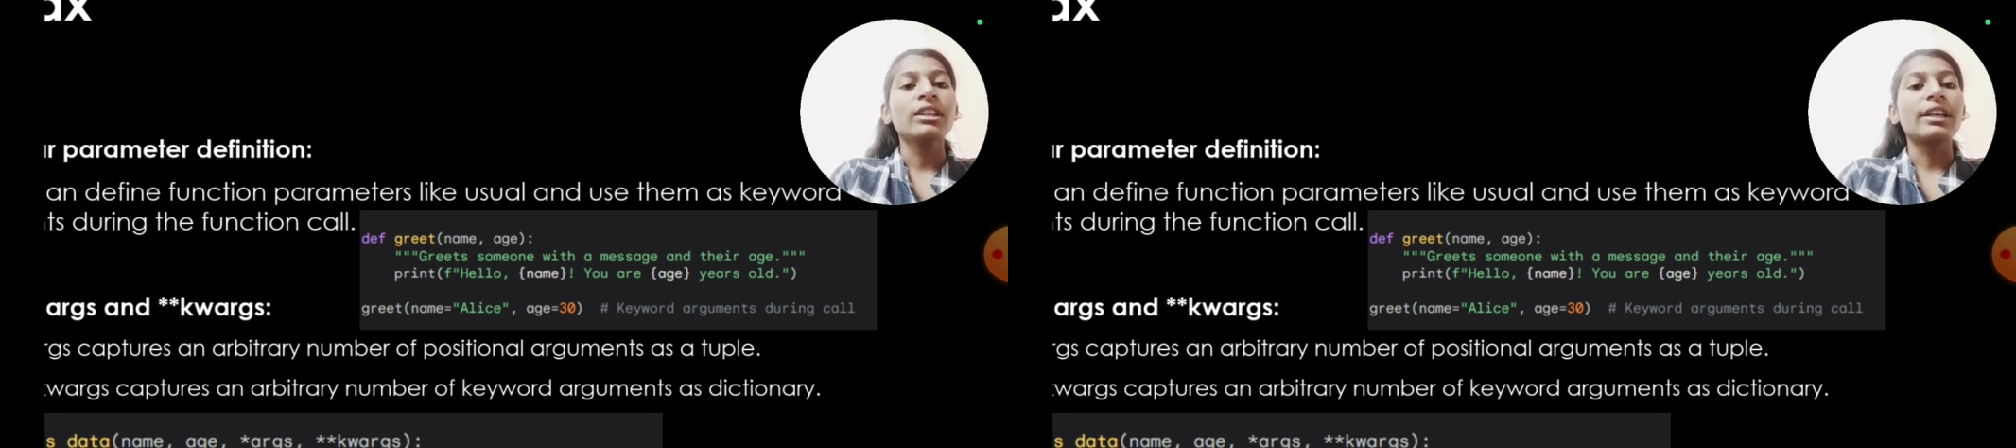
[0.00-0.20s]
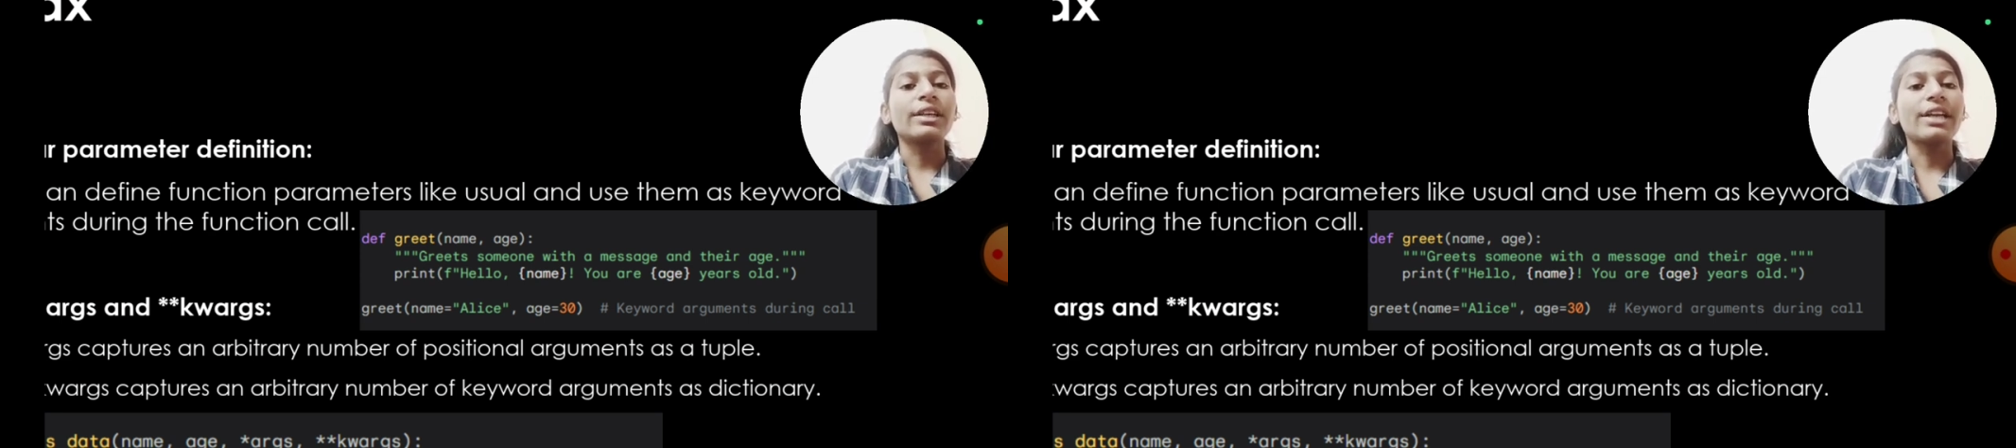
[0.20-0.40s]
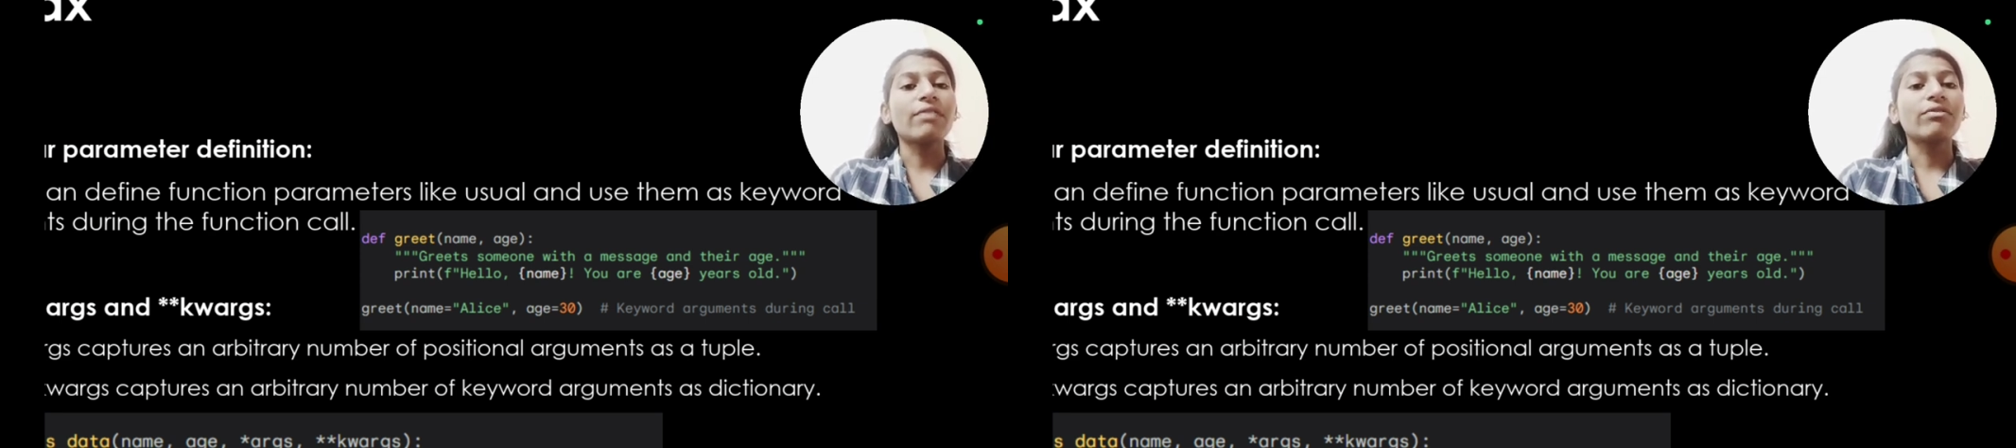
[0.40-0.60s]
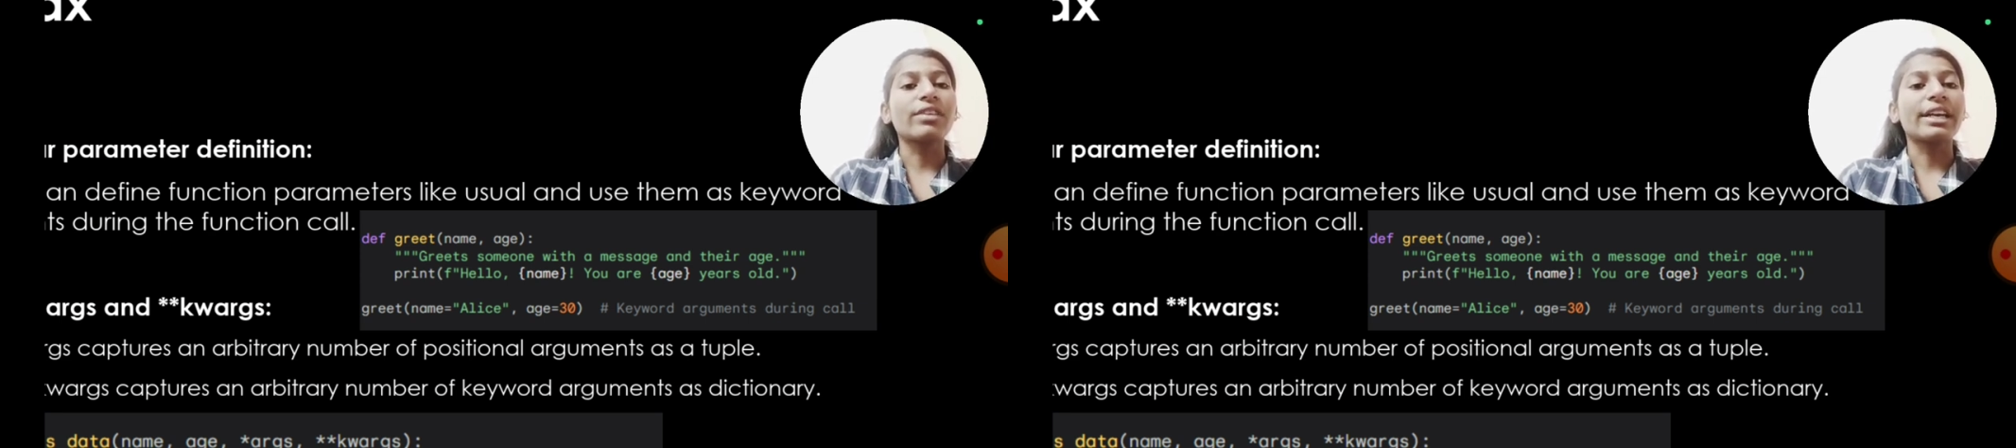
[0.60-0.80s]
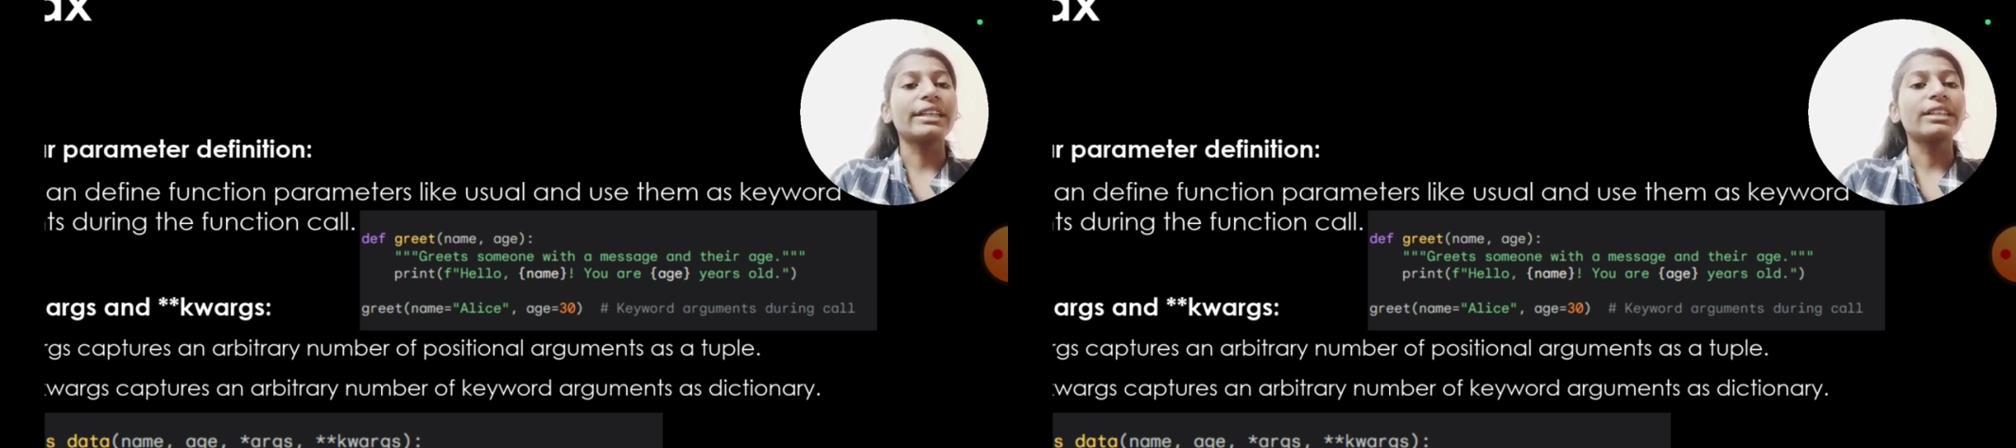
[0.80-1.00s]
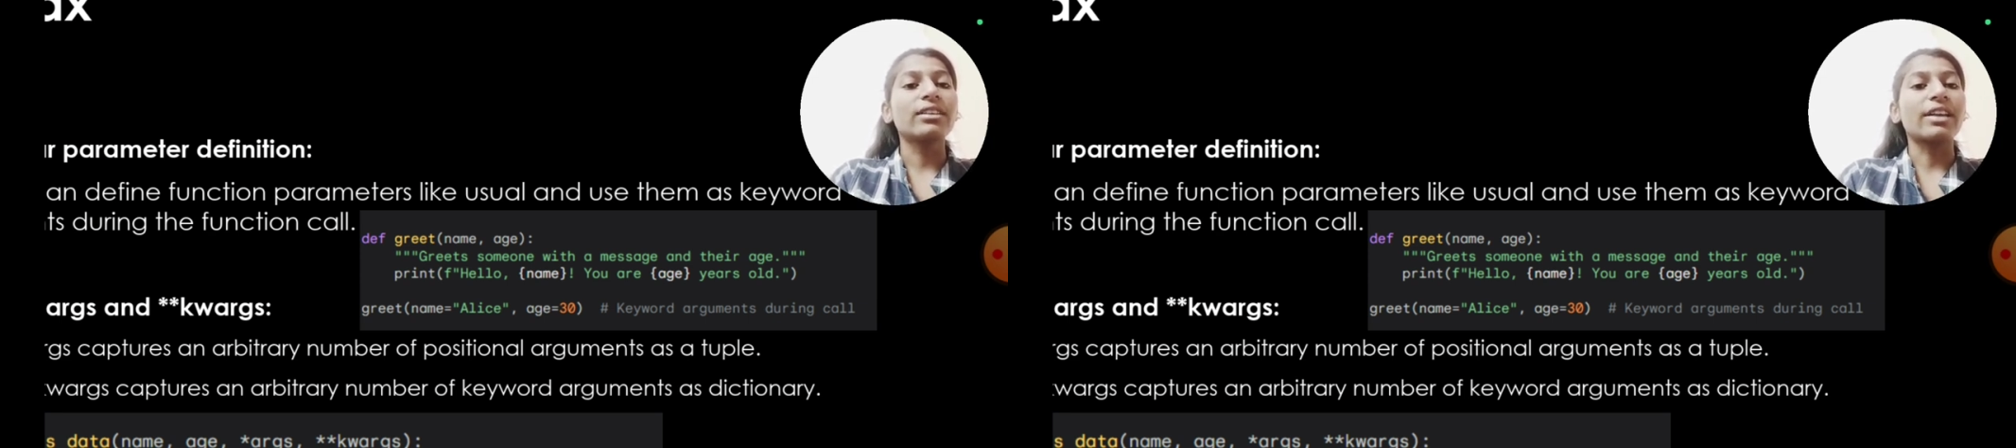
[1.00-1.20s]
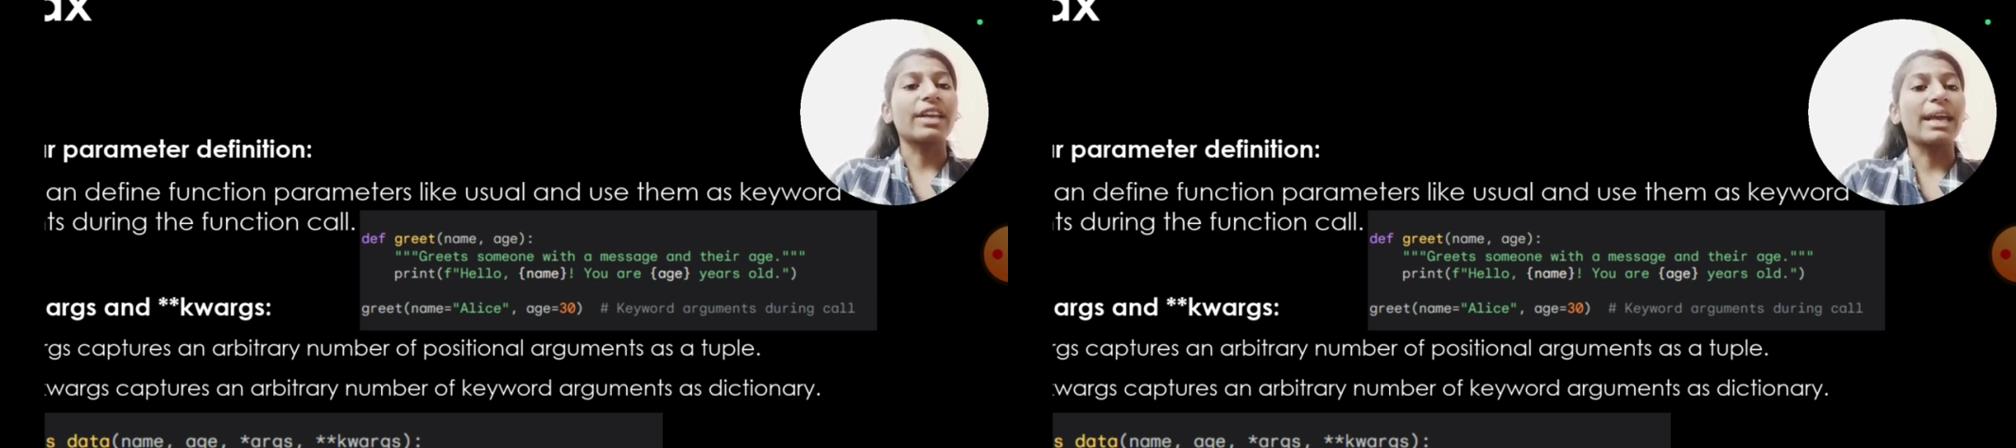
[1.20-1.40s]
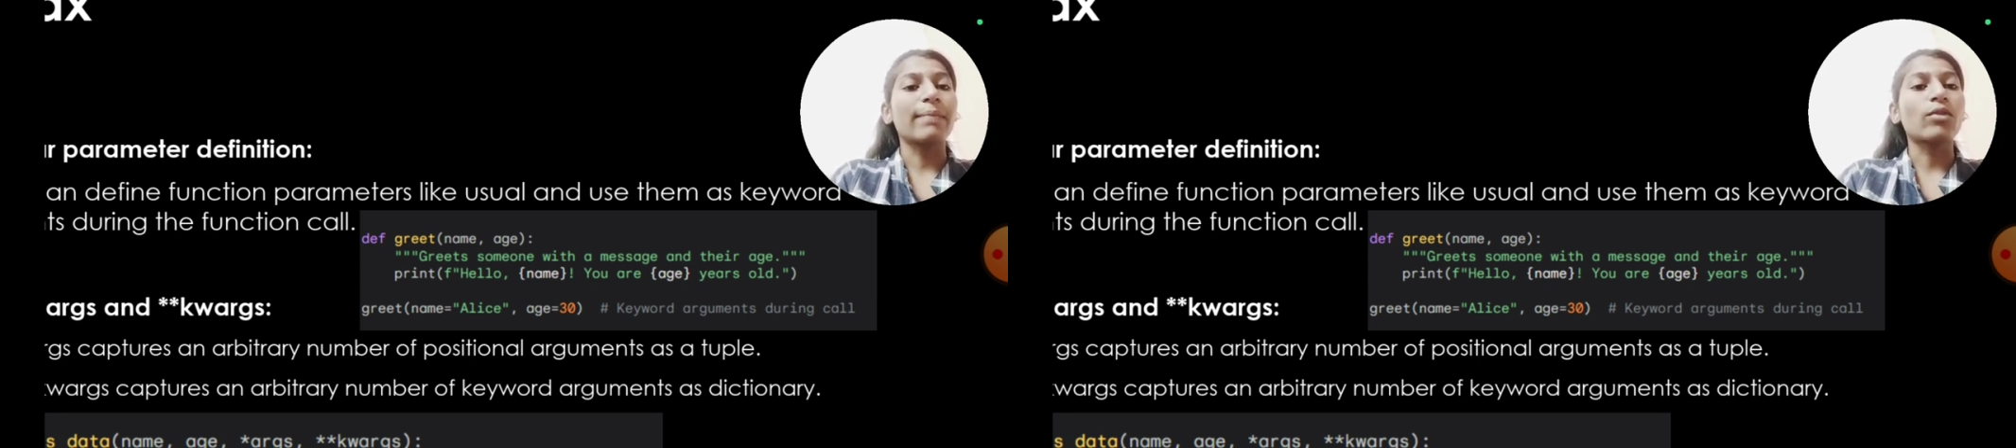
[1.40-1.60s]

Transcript: Def greet name